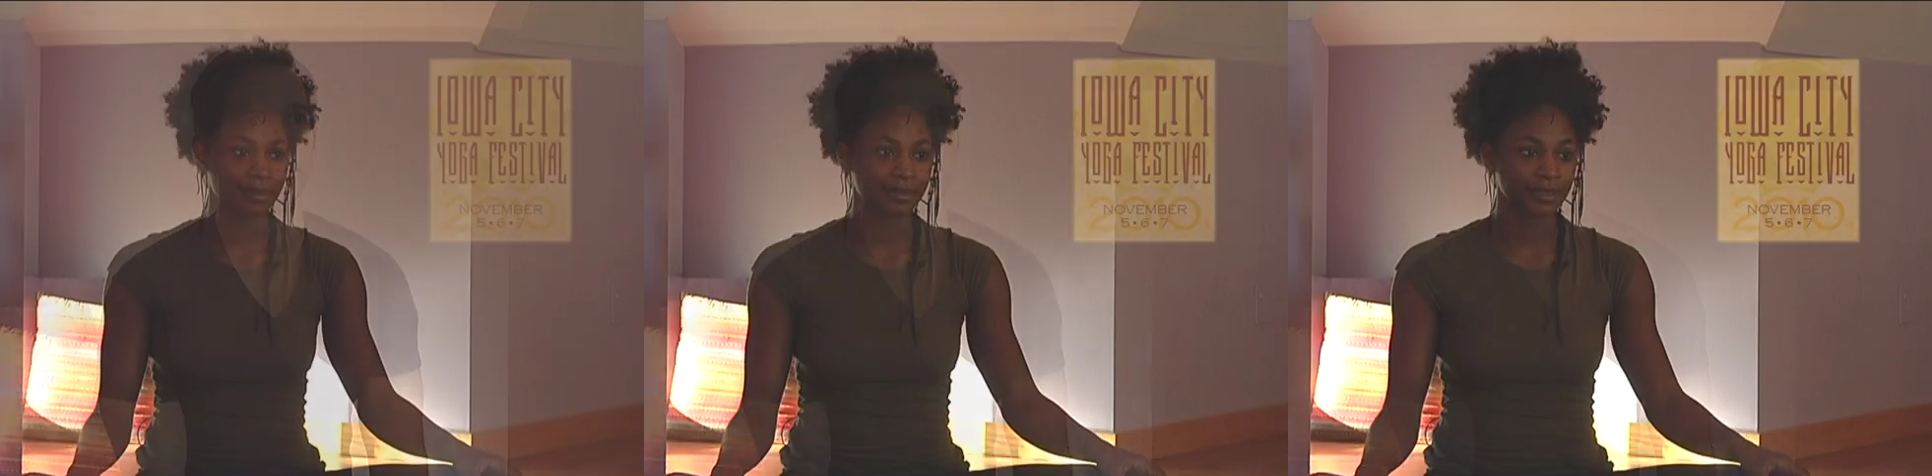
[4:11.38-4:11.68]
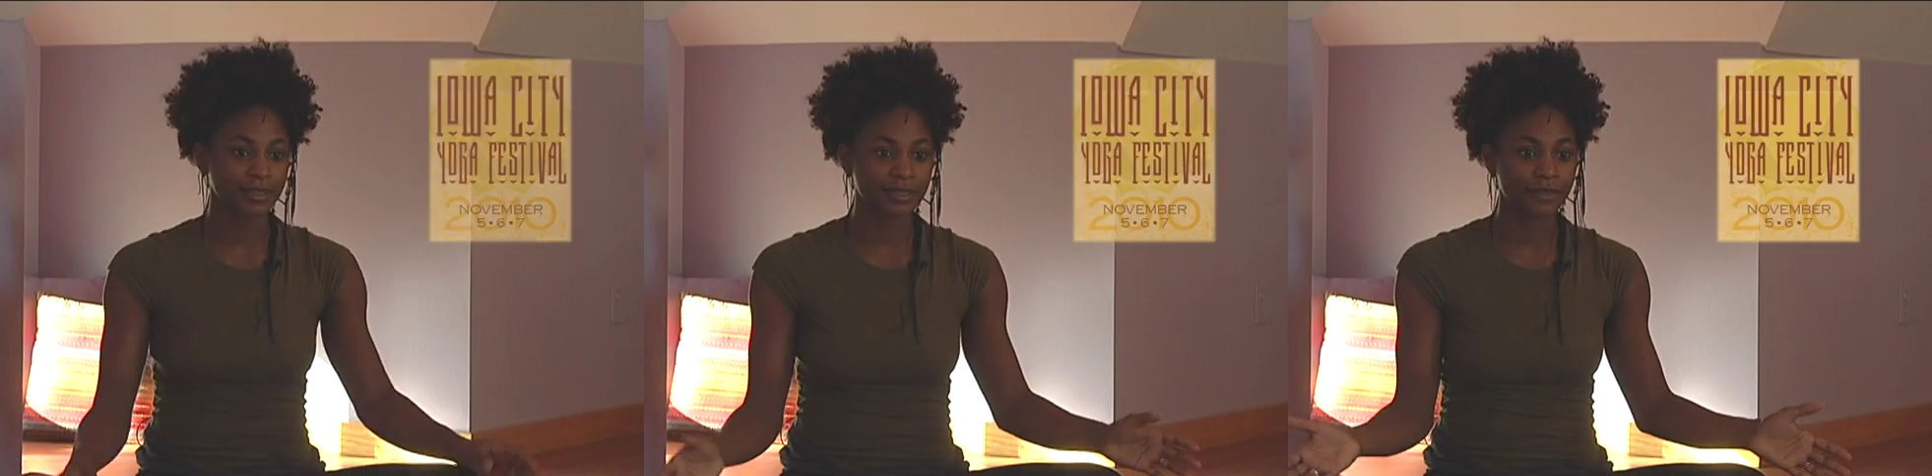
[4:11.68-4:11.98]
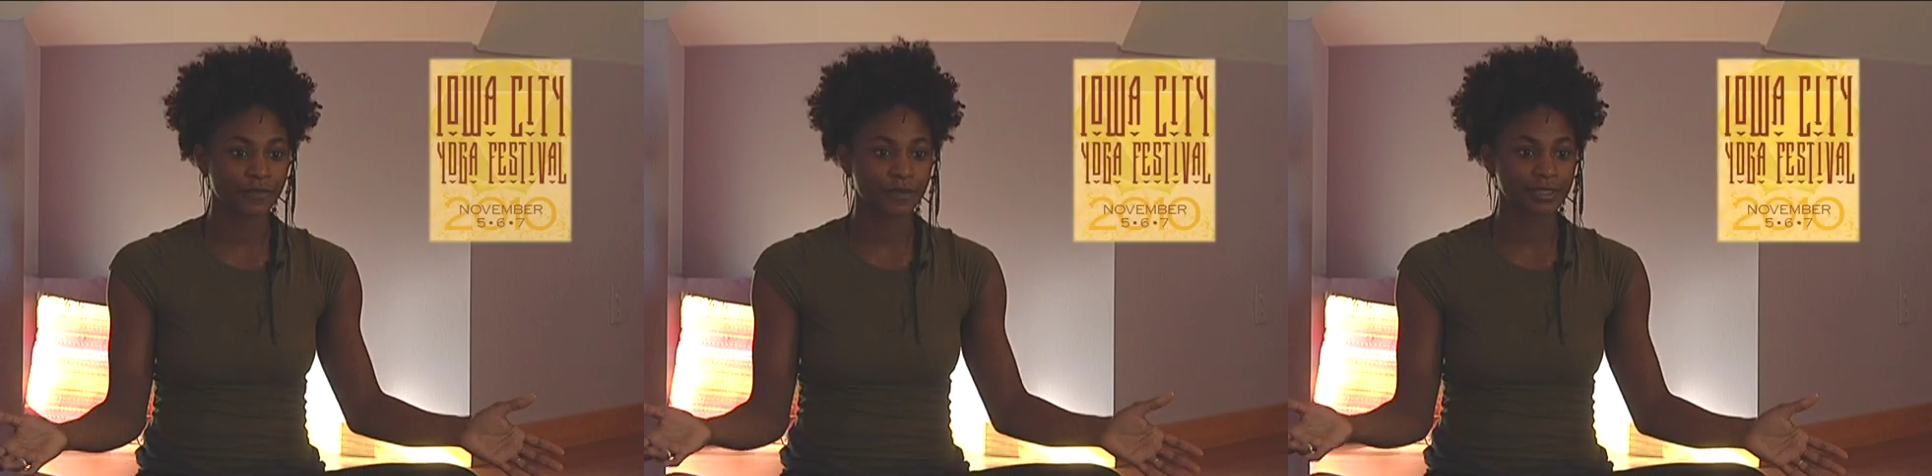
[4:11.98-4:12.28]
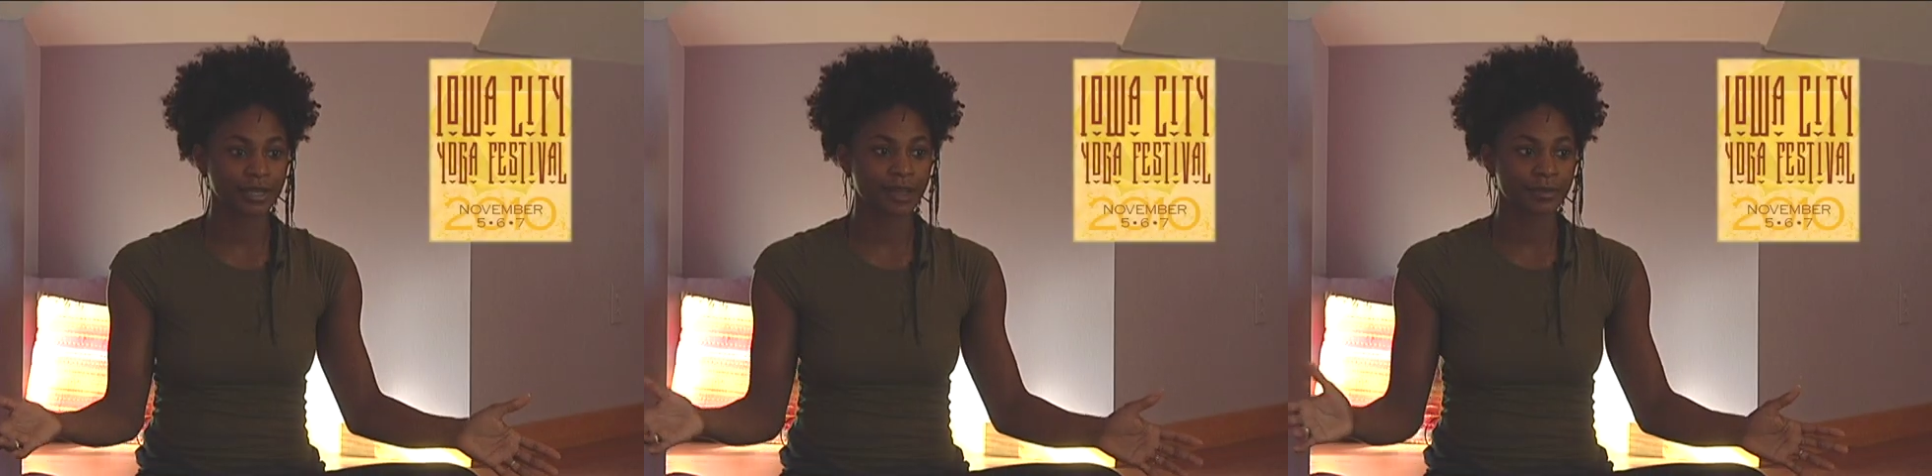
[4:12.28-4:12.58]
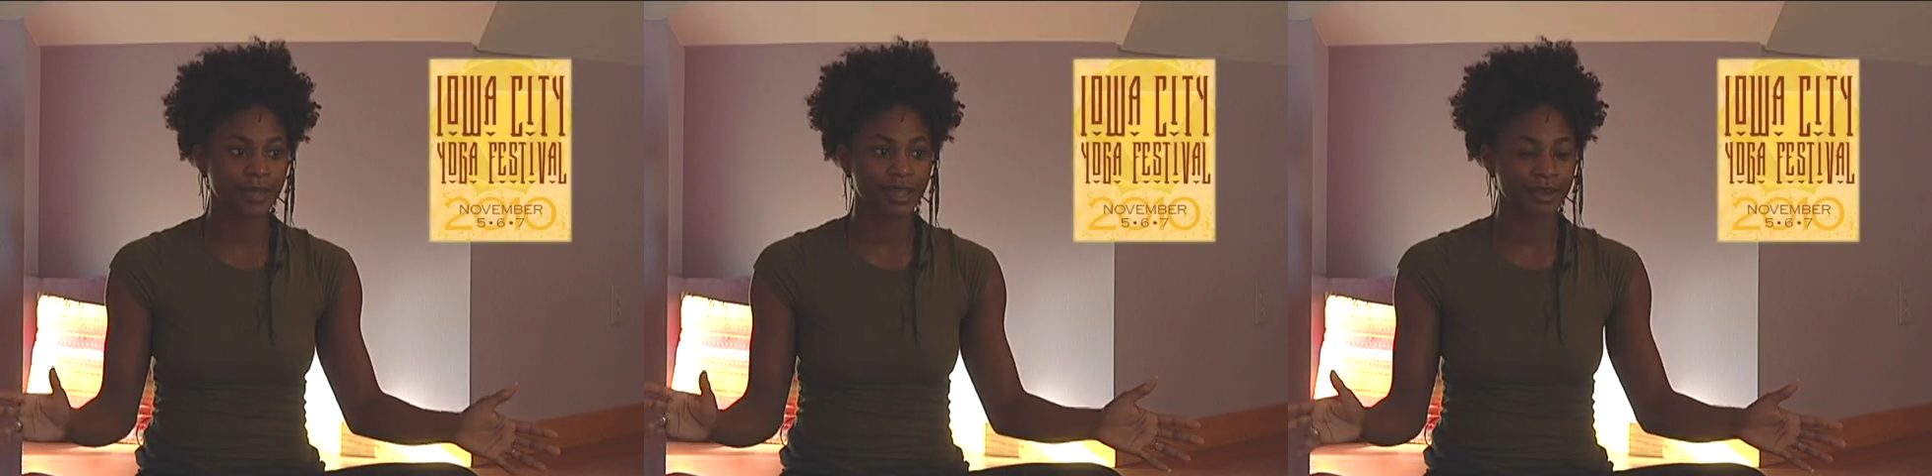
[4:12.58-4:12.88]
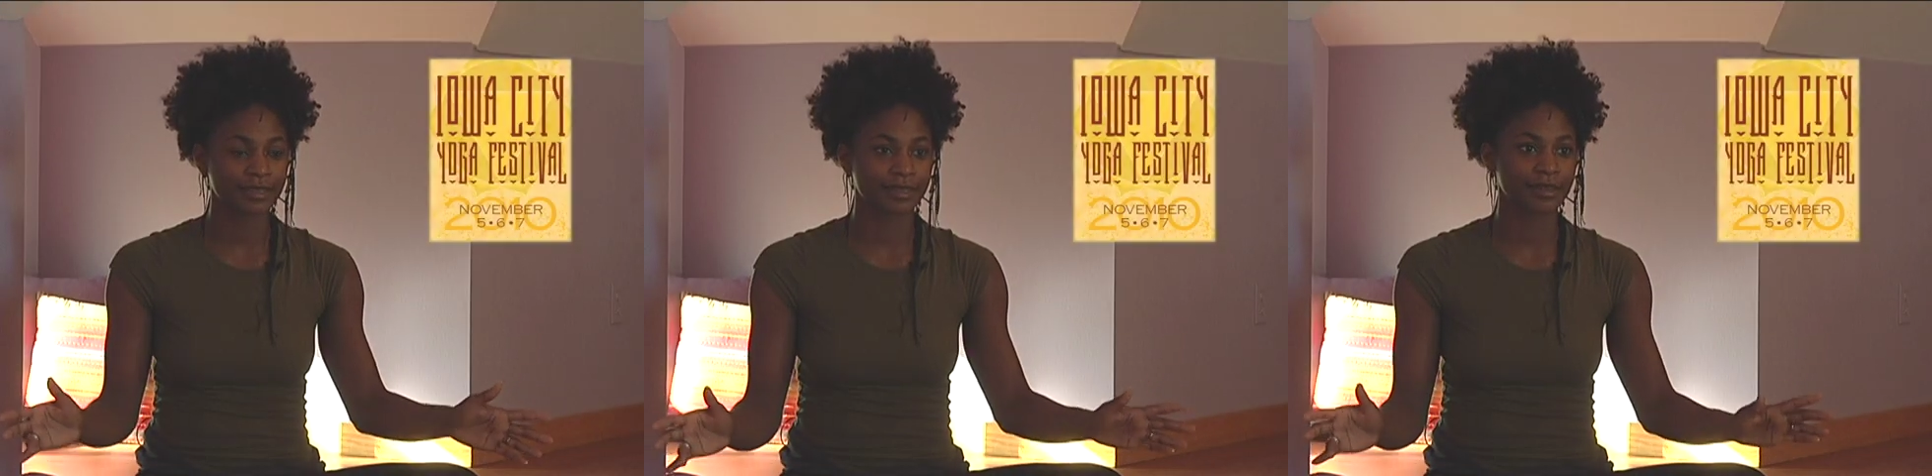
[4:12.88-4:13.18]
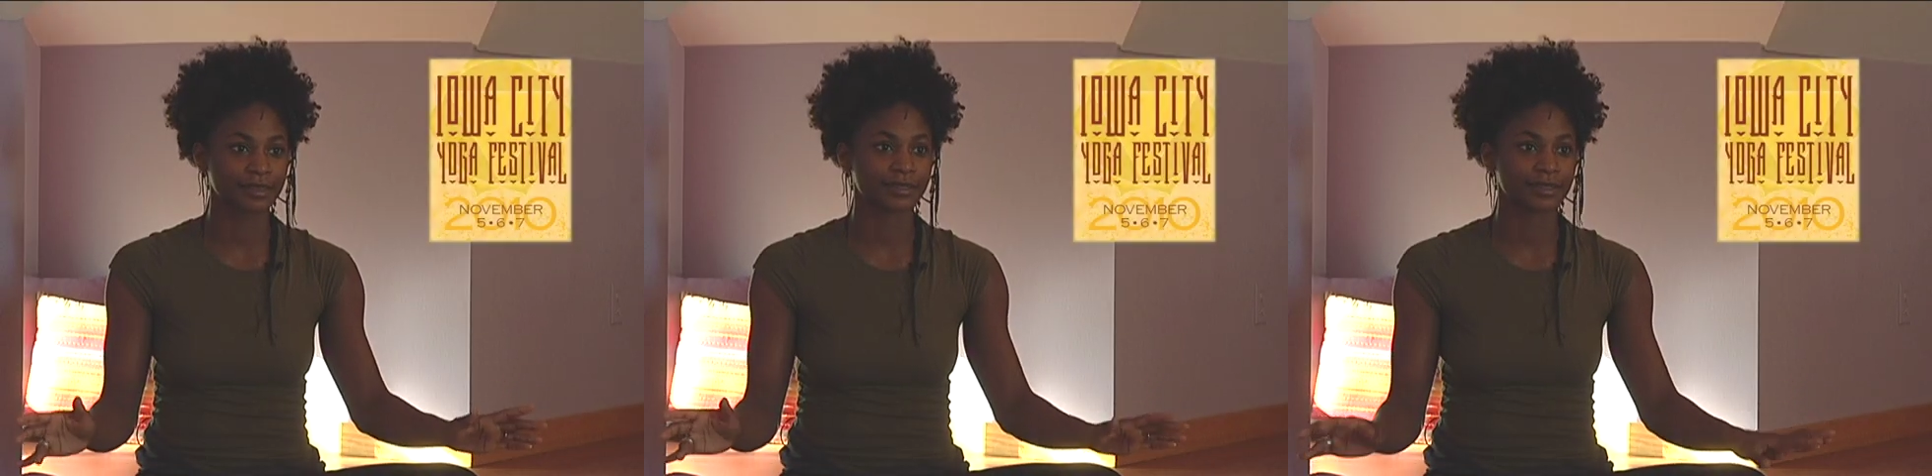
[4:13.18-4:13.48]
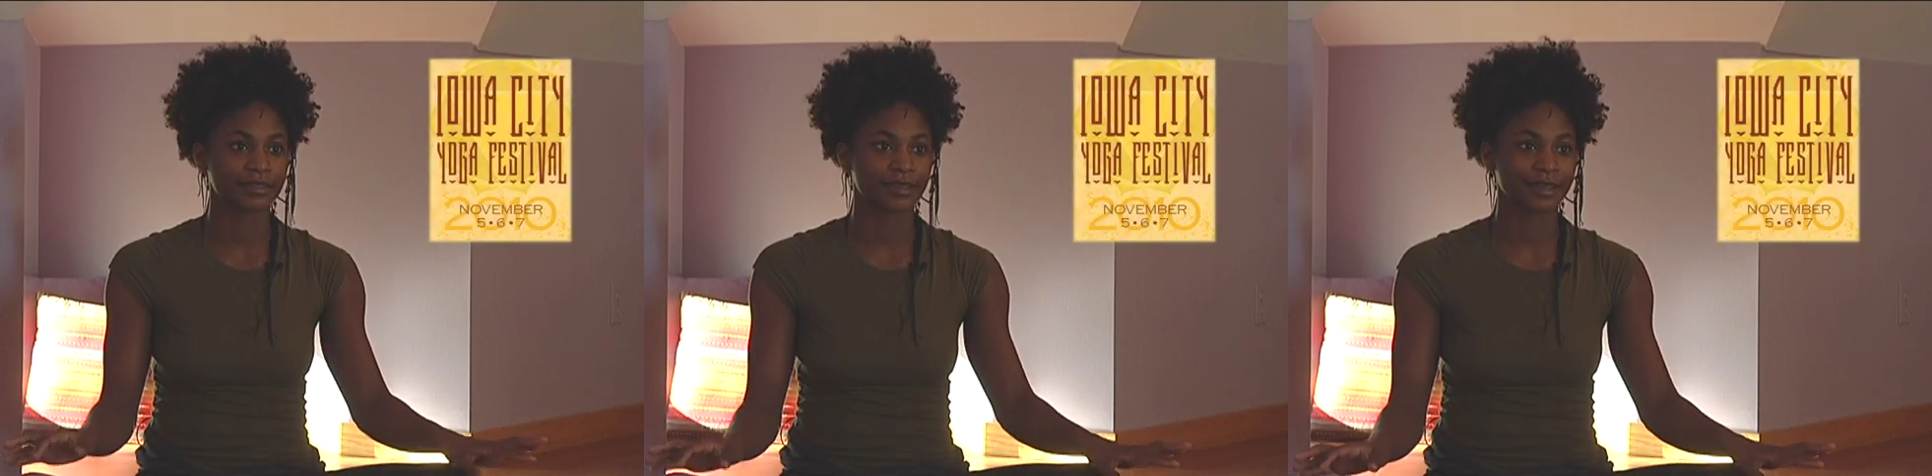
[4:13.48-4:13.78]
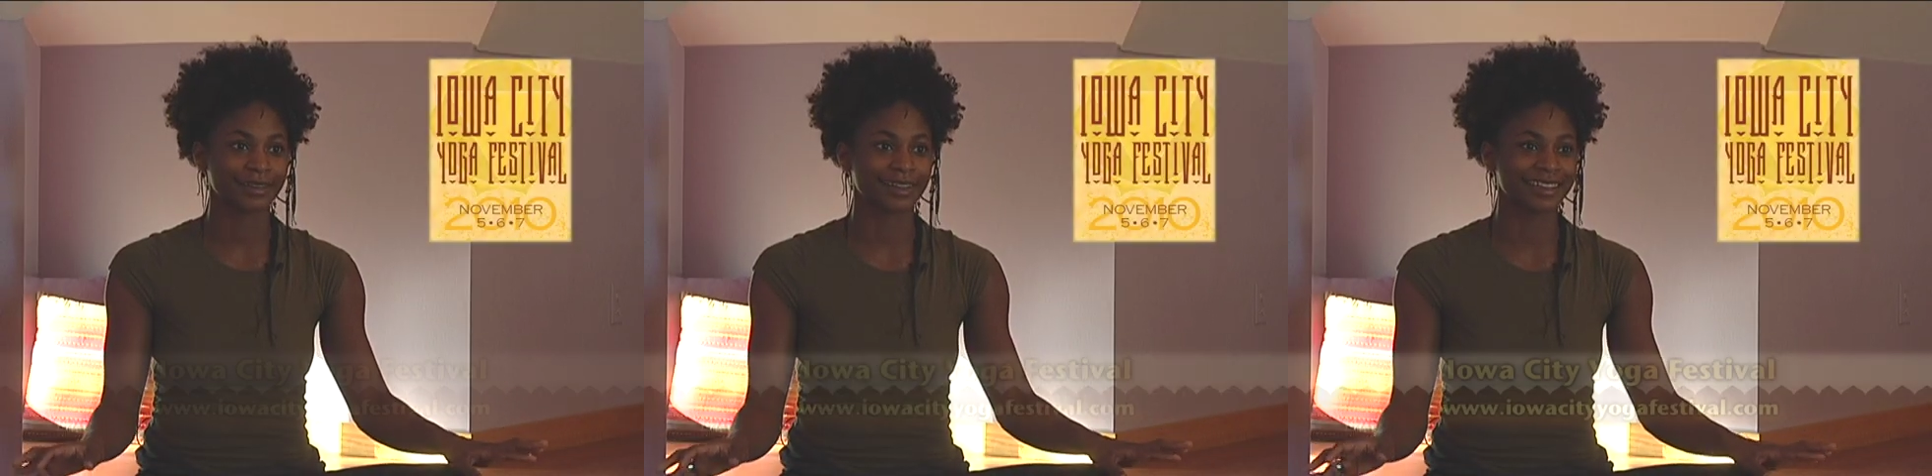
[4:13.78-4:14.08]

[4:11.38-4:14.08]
This is the first time that anything this exciting,